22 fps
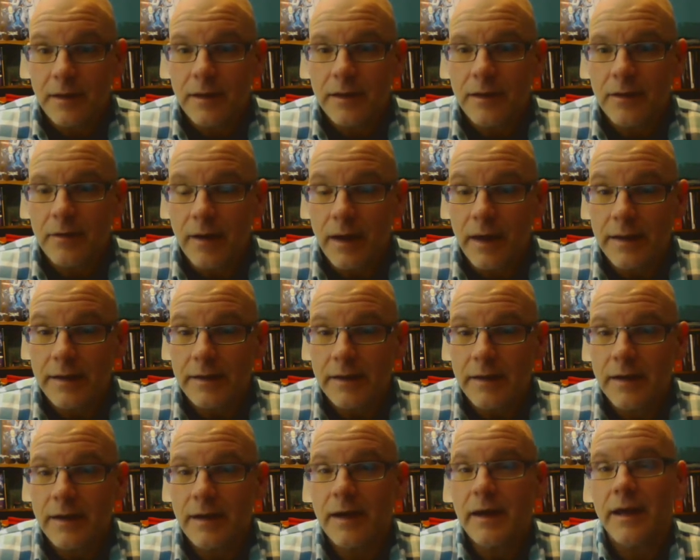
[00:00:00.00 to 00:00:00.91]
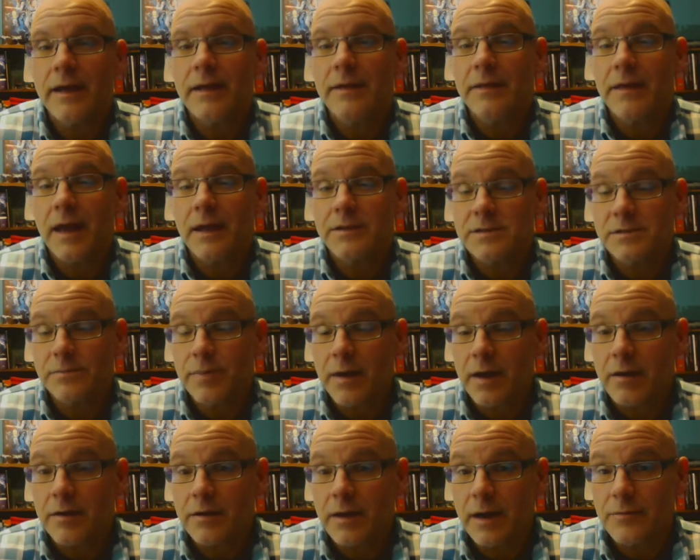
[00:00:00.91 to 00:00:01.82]
you know, I had some
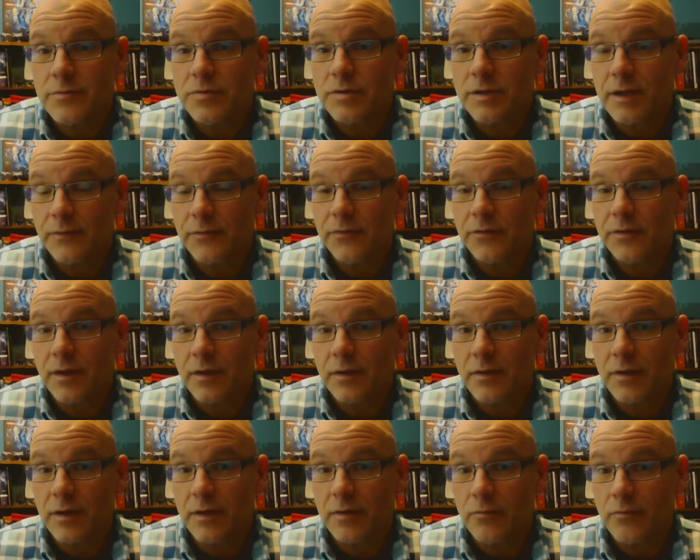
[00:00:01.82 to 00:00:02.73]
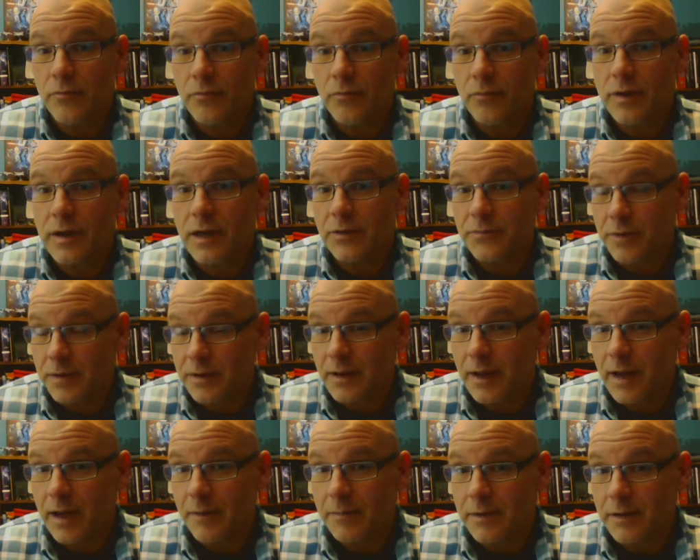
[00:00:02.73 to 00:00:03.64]
paradigm shifts in re-entering the
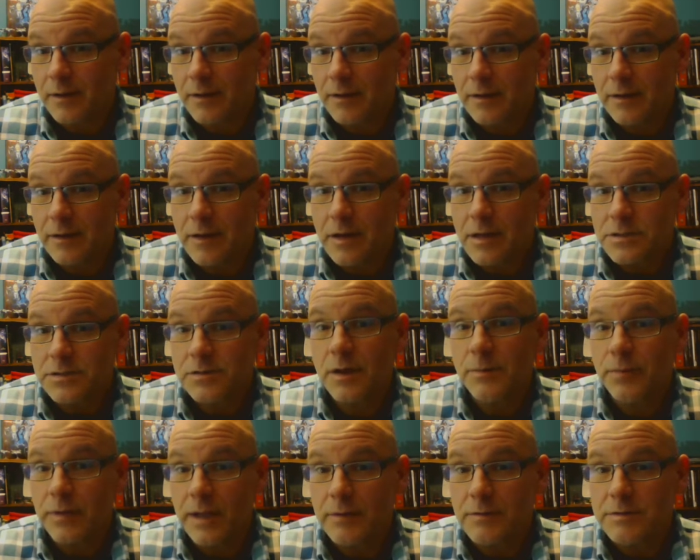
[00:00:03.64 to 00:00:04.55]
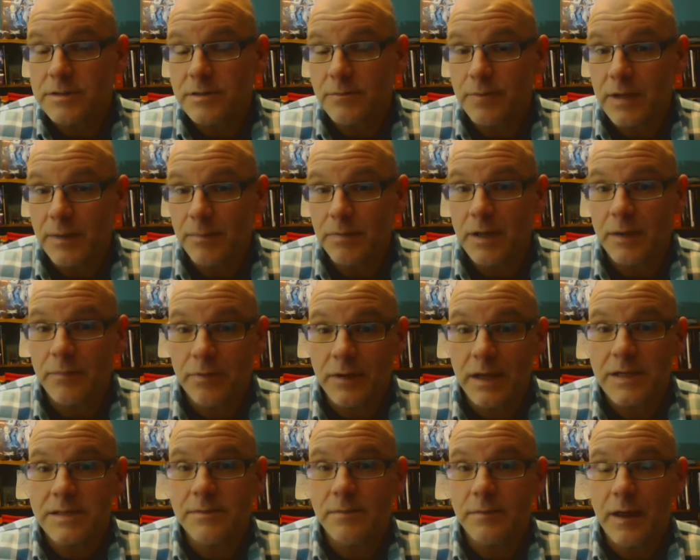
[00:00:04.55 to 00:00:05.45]
hobby. So I played with some people, I
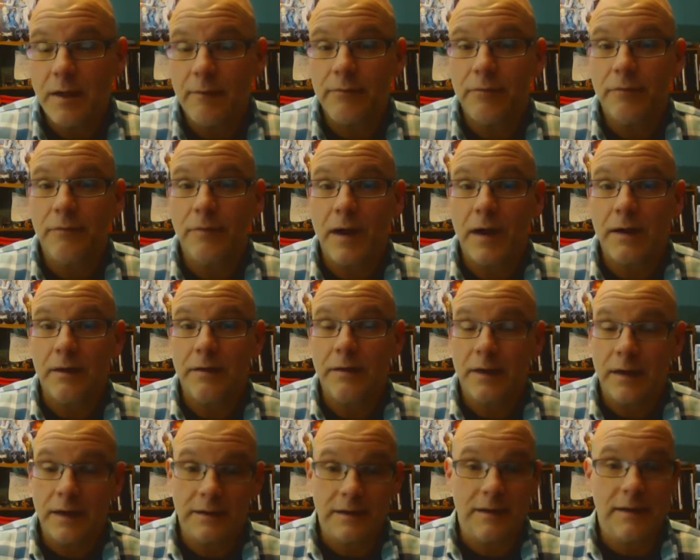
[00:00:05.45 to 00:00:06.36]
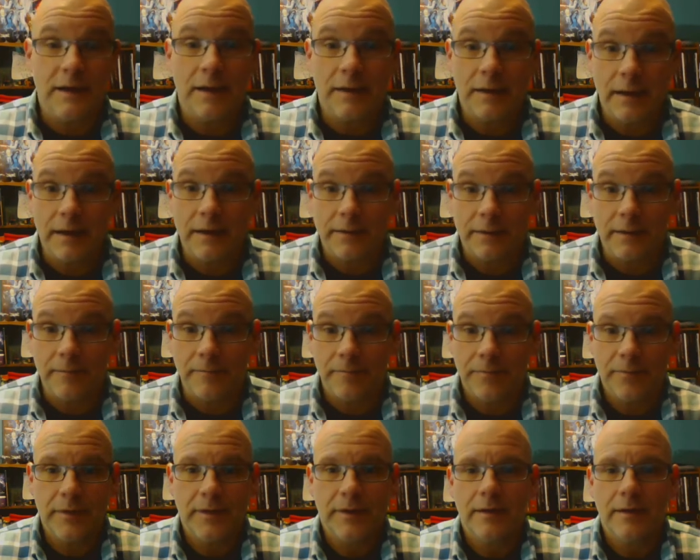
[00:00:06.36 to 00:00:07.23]
played some games and found out that I did not like them.